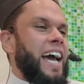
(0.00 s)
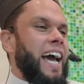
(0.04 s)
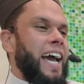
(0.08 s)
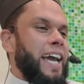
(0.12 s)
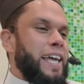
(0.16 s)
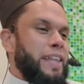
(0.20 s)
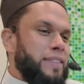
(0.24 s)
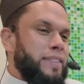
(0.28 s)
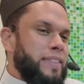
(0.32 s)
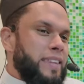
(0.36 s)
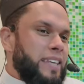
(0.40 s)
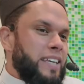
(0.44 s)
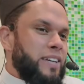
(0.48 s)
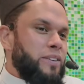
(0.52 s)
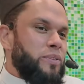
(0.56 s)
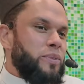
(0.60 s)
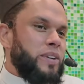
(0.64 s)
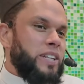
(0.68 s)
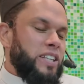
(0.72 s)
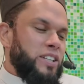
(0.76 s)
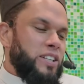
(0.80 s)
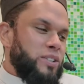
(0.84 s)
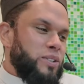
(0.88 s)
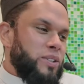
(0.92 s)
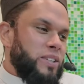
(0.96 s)
I think
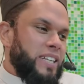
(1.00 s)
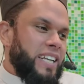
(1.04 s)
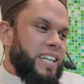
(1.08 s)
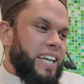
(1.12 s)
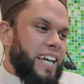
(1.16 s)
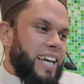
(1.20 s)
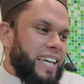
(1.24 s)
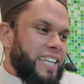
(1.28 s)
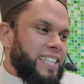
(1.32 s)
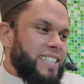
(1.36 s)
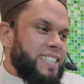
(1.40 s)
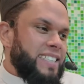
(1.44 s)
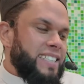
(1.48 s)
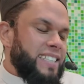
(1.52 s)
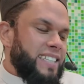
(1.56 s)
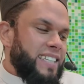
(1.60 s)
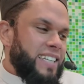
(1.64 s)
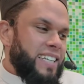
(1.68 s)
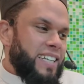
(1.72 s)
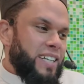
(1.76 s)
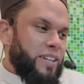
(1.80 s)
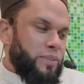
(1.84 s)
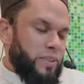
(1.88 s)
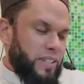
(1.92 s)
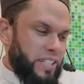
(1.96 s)
we need to
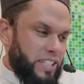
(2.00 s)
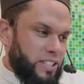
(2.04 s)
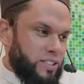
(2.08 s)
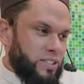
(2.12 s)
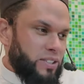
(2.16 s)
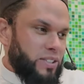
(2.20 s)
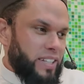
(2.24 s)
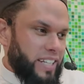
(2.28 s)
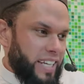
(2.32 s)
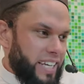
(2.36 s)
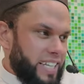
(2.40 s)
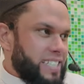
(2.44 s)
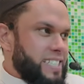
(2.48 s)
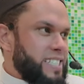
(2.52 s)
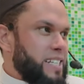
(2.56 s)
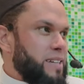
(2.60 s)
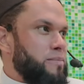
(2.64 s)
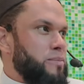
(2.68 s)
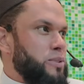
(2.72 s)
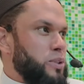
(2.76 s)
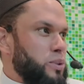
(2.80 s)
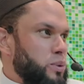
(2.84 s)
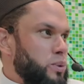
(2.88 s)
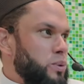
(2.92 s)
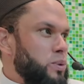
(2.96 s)
create
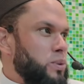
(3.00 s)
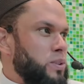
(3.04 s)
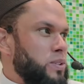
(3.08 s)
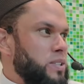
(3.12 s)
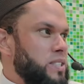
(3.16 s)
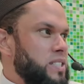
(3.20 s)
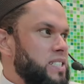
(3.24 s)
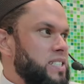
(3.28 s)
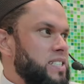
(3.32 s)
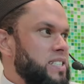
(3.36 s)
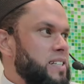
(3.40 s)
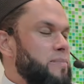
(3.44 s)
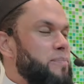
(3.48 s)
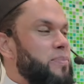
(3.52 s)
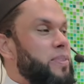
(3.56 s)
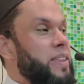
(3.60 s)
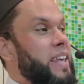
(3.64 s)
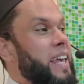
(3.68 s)
some rules.